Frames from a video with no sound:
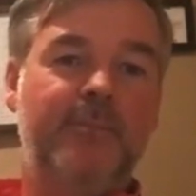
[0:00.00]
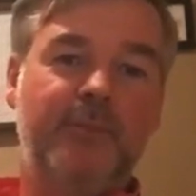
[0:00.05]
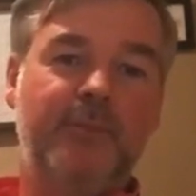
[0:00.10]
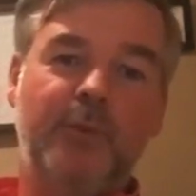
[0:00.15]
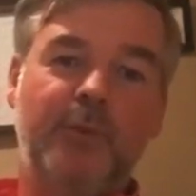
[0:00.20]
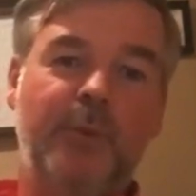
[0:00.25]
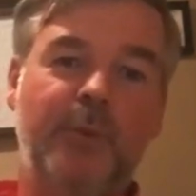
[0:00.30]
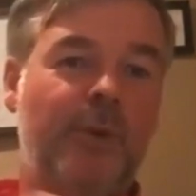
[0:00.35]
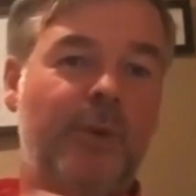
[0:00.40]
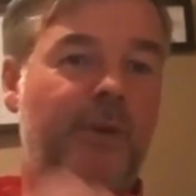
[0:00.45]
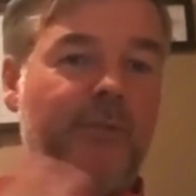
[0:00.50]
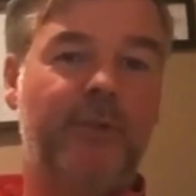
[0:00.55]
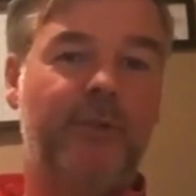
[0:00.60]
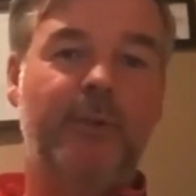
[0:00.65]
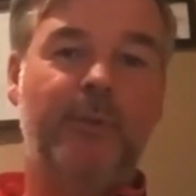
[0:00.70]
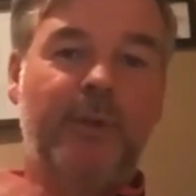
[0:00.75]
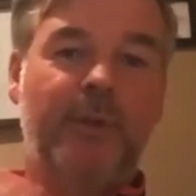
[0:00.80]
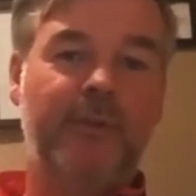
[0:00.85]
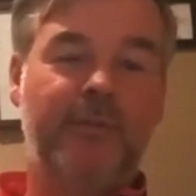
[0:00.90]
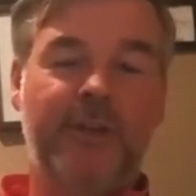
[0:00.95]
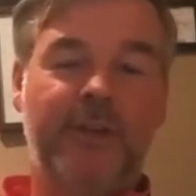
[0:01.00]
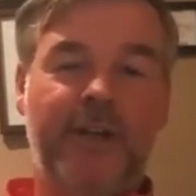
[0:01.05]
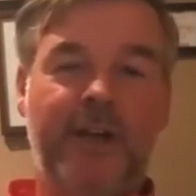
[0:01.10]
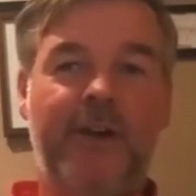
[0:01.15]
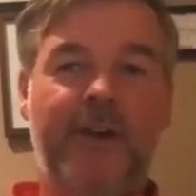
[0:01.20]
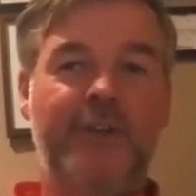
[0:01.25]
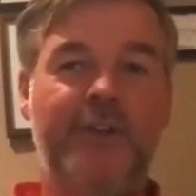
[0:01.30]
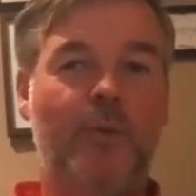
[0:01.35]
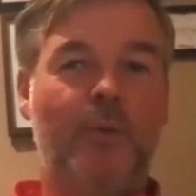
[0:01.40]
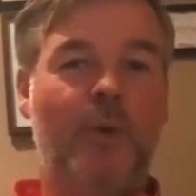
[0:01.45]
So wherever
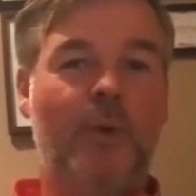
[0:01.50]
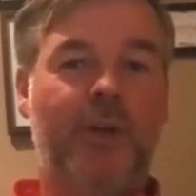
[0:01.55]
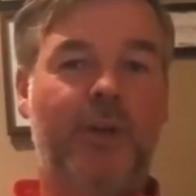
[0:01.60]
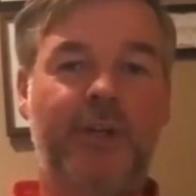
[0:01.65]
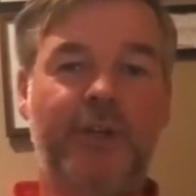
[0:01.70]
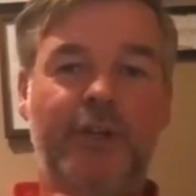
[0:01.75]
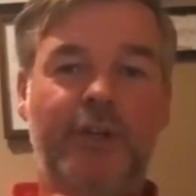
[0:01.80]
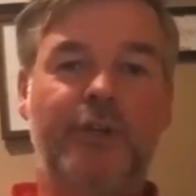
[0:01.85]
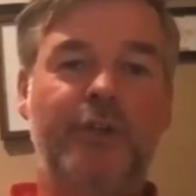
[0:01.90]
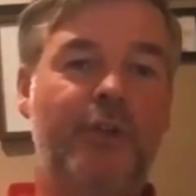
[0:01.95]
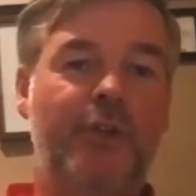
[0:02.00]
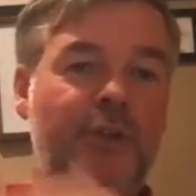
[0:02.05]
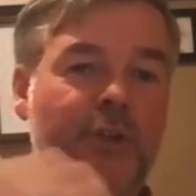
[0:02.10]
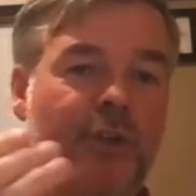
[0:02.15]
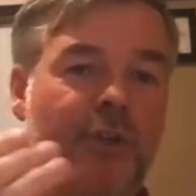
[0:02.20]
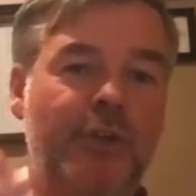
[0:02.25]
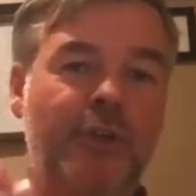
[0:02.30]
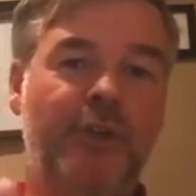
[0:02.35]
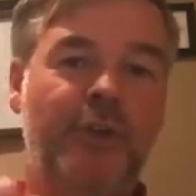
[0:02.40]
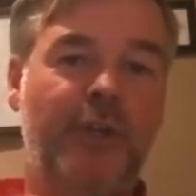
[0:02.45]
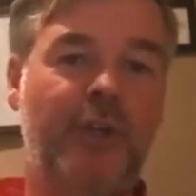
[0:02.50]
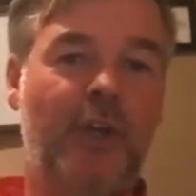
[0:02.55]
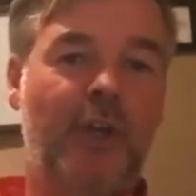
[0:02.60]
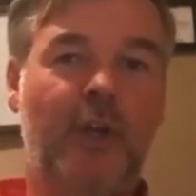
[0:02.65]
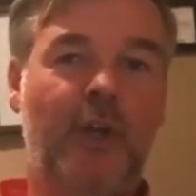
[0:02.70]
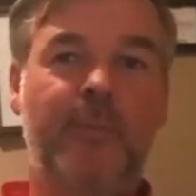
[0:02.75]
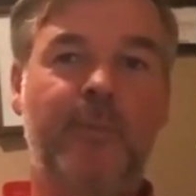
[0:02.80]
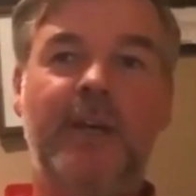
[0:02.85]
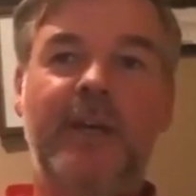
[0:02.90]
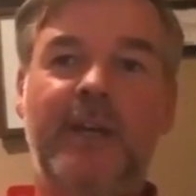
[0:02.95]
areas you're working in, your union, your
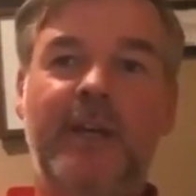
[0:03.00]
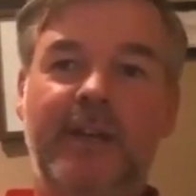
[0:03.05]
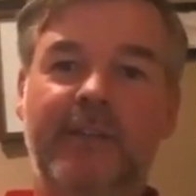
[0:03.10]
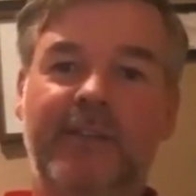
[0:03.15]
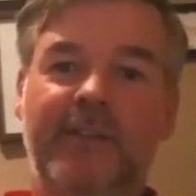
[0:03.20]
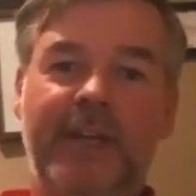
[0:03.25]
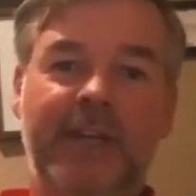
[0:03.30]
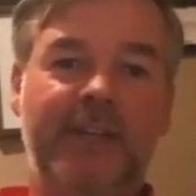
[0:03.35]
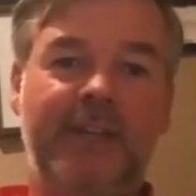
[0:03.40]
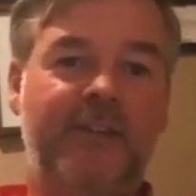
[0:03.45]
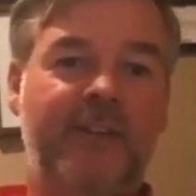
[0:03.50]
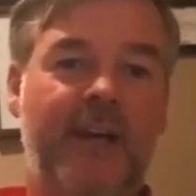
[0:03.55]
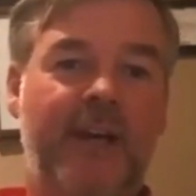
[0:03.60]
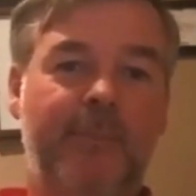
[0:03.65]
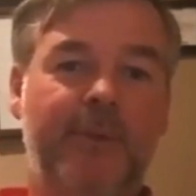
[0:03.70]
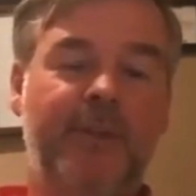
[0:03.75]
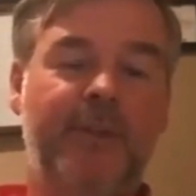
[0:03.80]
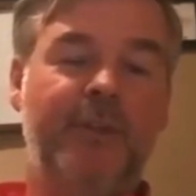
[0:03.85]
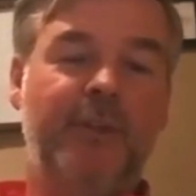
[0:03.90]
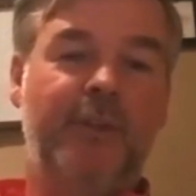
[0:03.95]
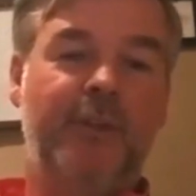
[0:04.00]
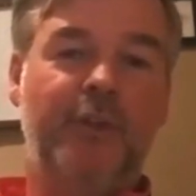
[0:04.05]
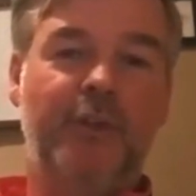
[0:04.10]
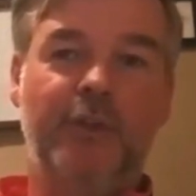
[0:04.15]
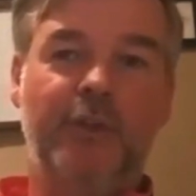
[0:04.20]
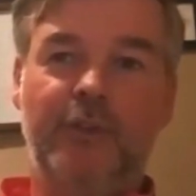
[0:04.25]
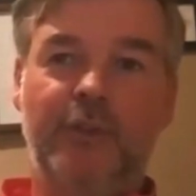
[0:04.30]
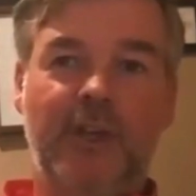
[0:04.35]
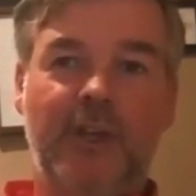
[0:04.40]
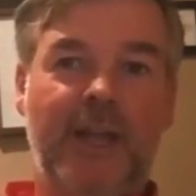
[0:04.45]
club, if they can tap into
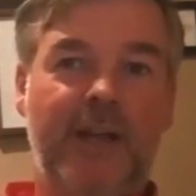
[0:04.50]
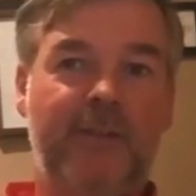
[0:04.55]
good